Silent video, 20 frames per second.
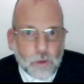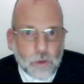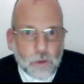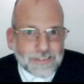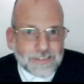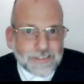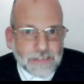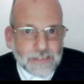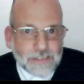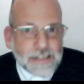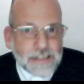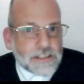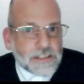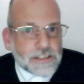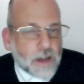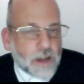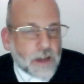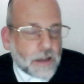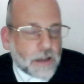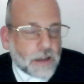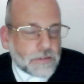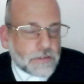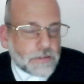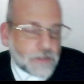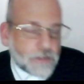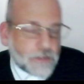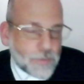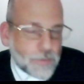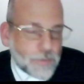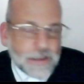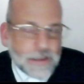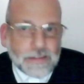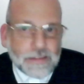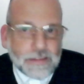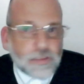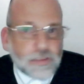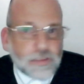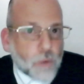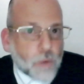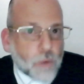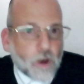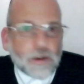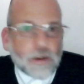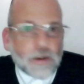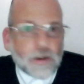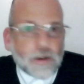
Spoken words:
slingshot, could be in this world,